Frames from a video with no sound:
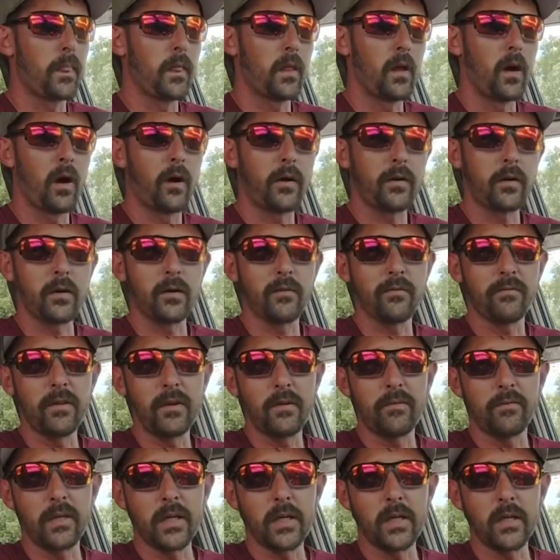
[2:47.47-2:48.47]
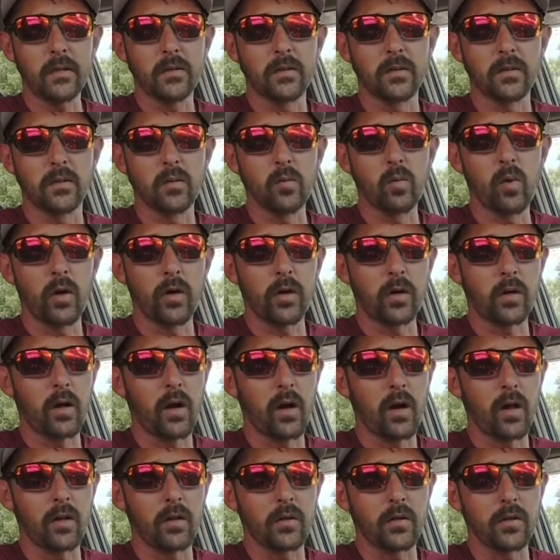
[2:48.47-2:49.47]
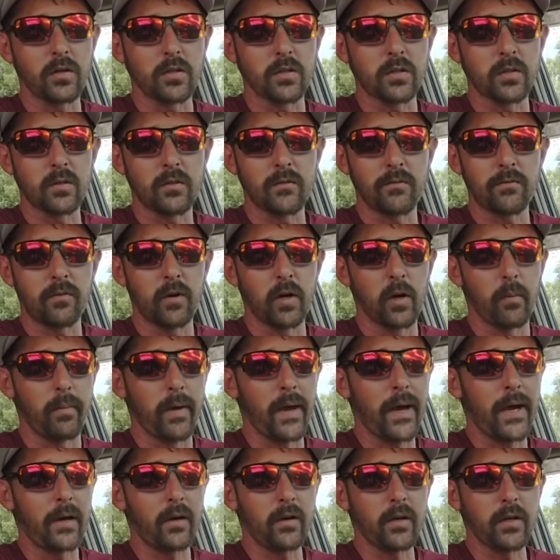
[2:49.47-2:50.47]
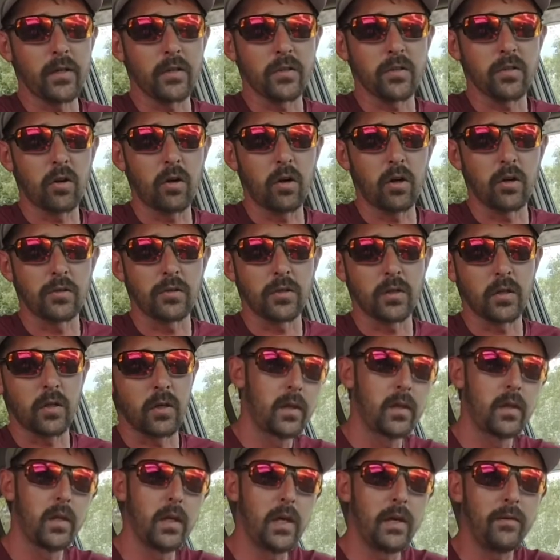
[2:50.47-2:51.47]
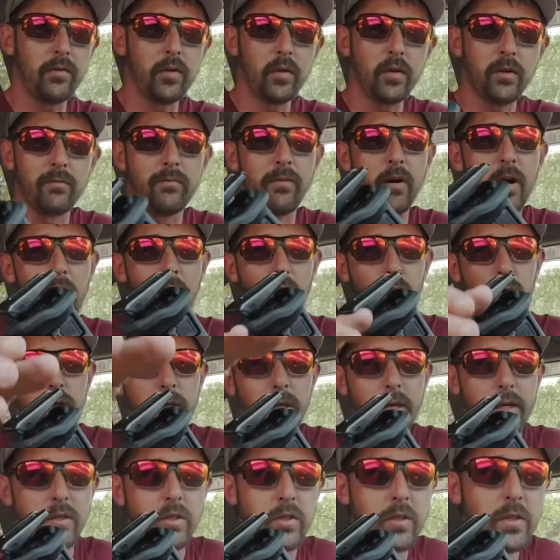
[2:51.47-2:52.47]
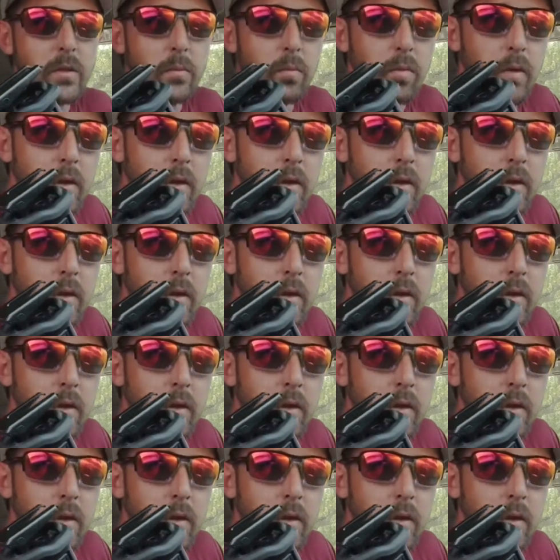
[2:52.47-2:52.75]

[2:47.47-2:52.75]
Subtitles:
$150 to $200 for a battery and charger, if you can find one that cheap.